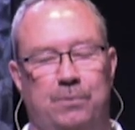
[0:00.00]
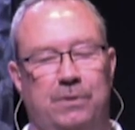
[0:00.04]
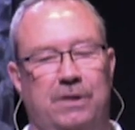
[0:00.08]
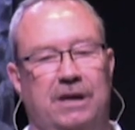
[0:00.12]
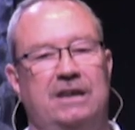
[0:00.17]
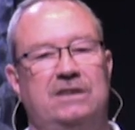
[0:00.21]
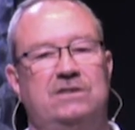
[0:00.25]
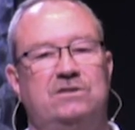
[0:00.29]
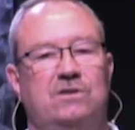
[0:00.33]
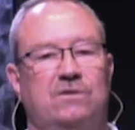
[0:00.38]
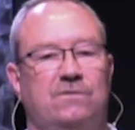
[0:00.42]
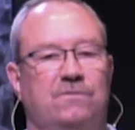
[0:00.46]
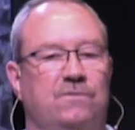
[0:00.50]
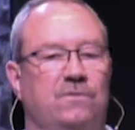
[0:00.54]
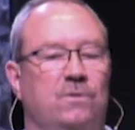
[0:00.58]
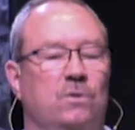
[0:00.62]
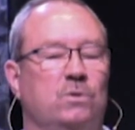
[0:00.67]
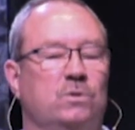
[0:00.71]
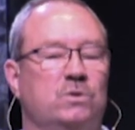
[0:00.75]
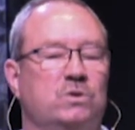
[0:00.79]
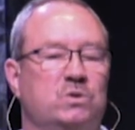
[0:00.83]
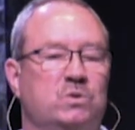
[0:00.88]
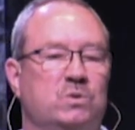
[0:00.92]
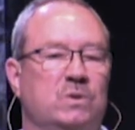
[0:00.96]
place your
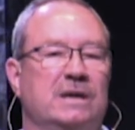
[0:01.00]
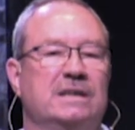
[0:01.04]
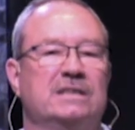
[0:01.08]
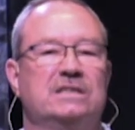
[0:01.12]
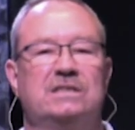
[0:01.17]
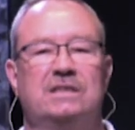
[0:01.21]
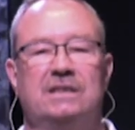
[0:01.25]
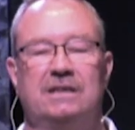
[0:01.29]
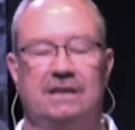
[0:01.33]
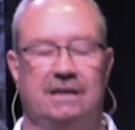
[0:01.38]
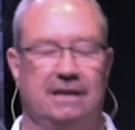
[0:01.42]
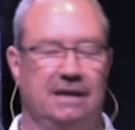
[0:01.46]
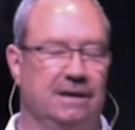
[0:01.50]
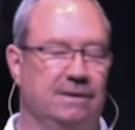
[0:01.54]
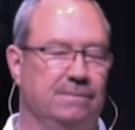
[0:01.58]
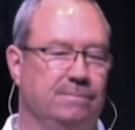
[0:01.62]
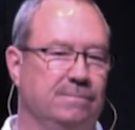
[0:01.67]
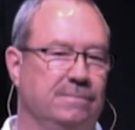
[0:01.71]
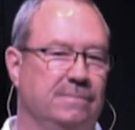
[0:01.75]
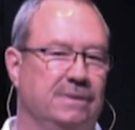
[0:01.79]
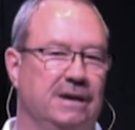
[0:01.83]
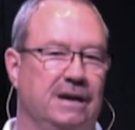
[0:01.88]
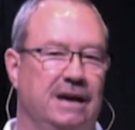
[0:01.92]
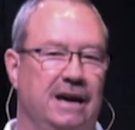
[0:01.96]
full trust in
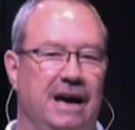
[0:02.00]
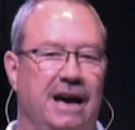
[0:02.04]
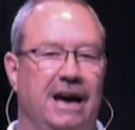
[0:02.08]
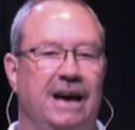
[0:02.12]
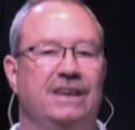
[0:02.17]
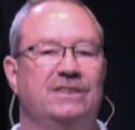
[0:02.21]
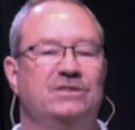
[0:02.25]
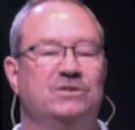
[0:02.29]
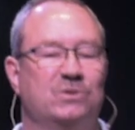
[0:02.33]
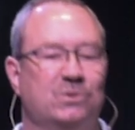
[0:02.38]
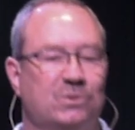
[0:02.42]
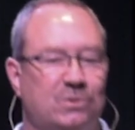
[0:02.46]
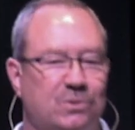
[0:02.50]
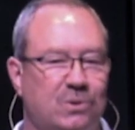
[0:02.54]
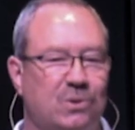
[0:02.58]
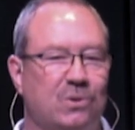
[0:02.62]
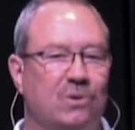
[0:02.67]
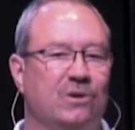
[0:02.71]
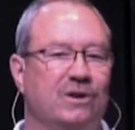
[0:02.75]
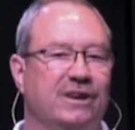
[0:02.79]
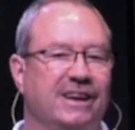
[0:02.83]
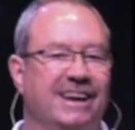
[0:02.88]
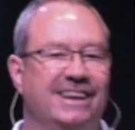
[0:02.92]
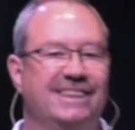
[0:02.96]
him as your
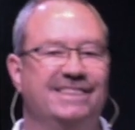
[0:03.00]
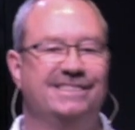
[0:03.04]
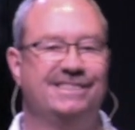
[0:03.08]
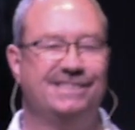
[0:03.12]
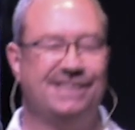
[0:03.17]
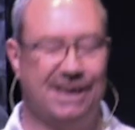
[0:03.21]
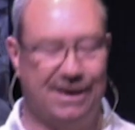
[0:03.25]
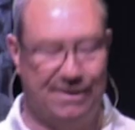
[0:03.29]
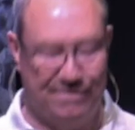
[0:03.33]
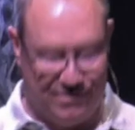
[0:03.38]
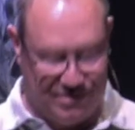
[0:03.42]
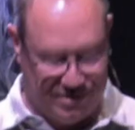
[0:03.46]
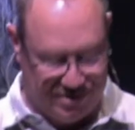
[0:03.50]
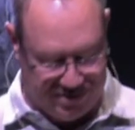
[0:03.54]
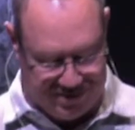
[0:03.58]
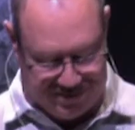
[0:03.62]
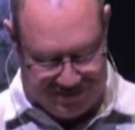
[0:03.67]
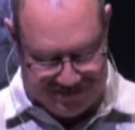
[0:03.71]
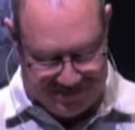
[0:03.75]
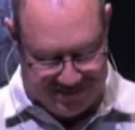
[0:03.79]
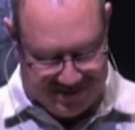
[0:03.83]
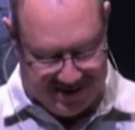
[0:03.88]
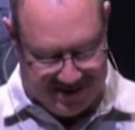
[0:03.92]
Lord and Savior.